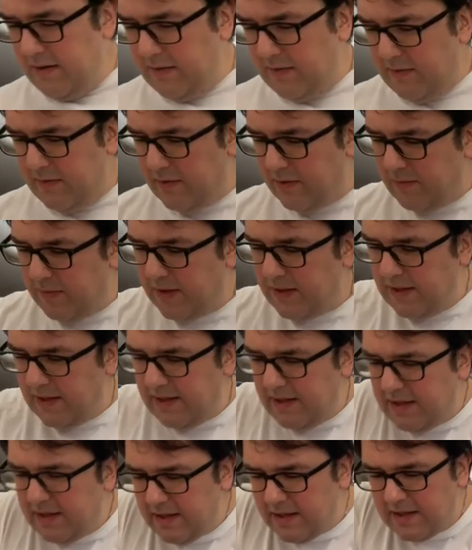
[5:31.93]
do we need?
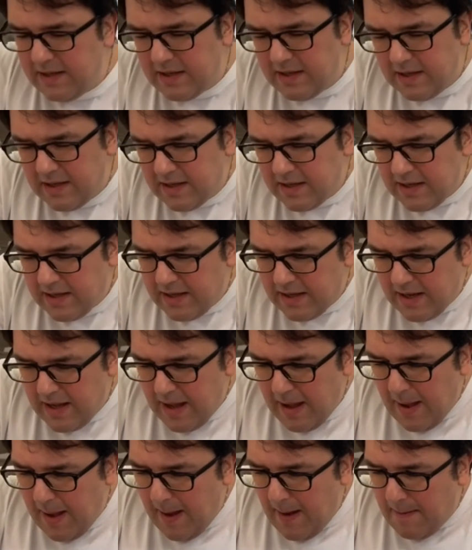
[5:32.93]

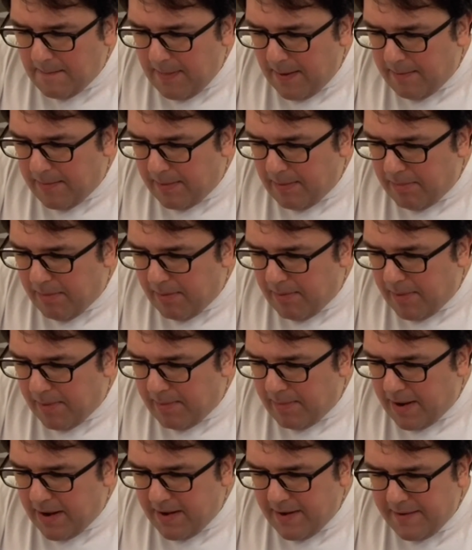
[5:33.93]

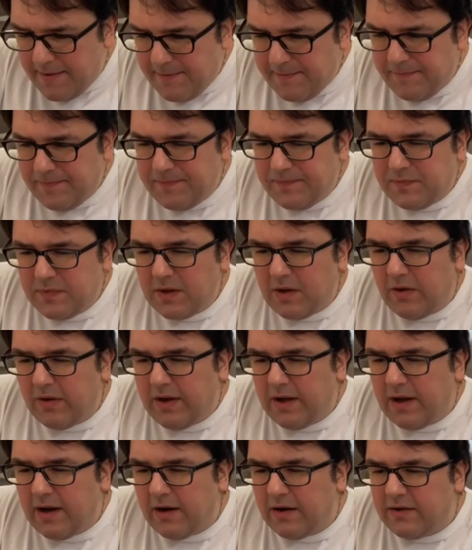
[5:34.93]
Oh yeah,
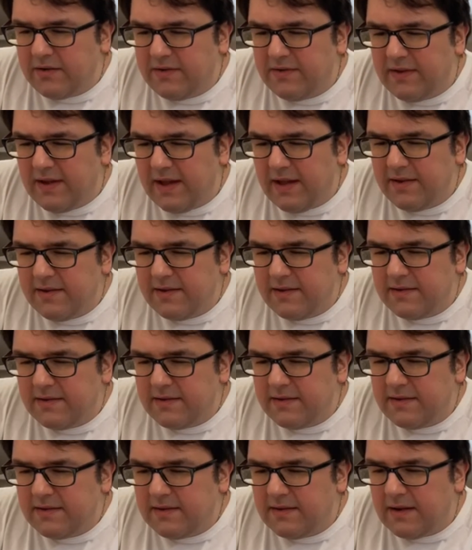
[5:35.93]
our zests.
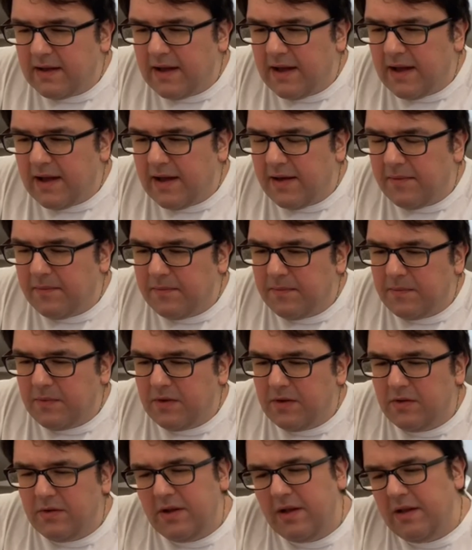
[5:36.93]
You
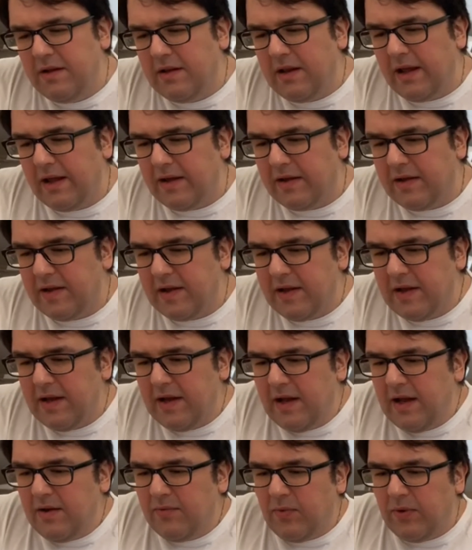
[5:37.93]
need like
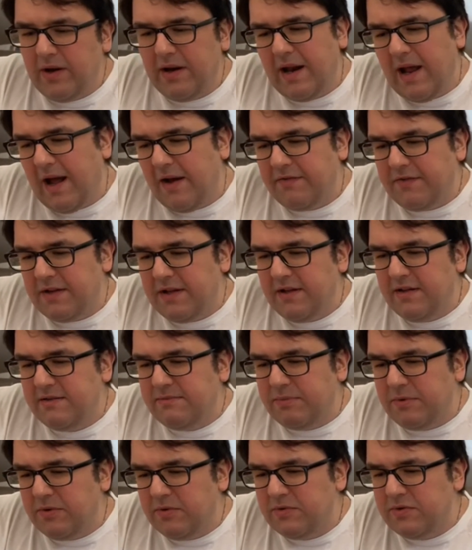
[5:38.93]
1.5
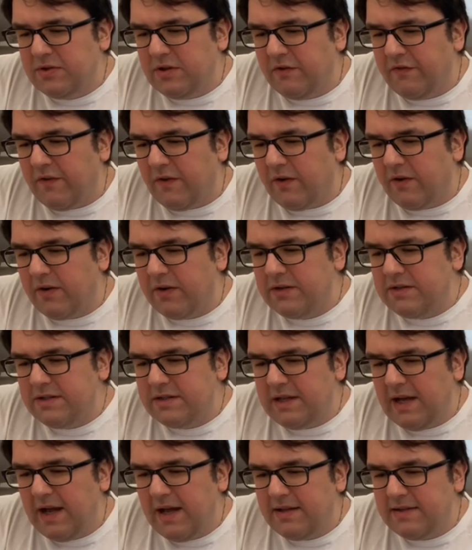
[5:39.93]
teaspoons of orange
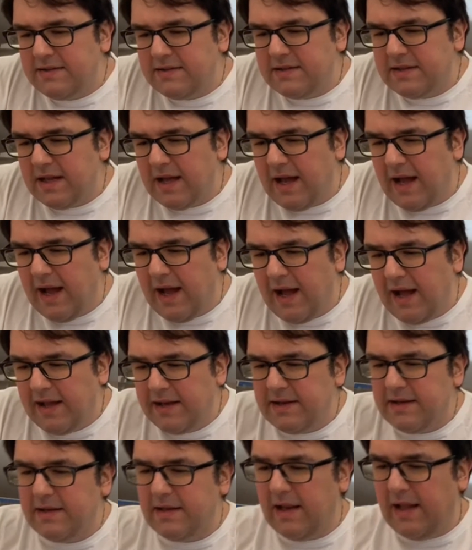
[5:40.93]
zest and
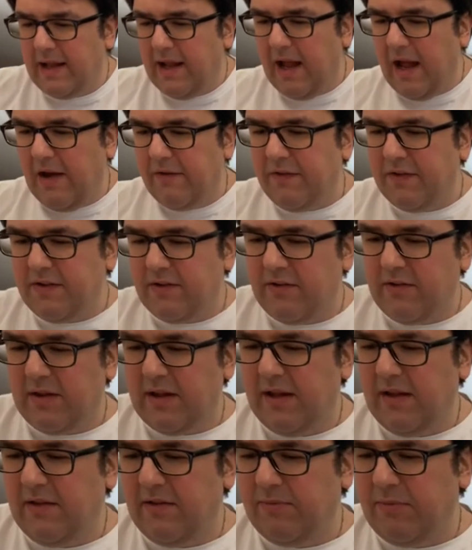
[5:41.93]
like half a
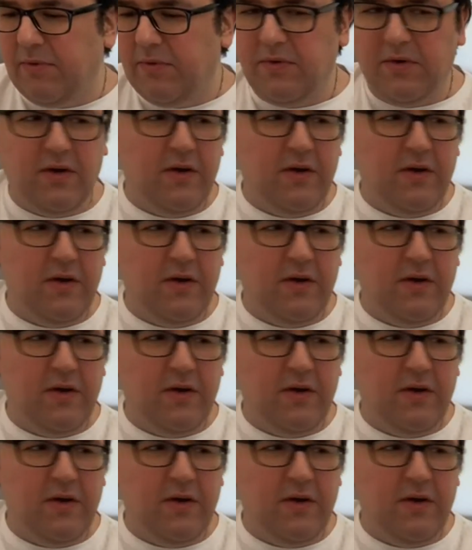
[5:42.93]
teaspoon of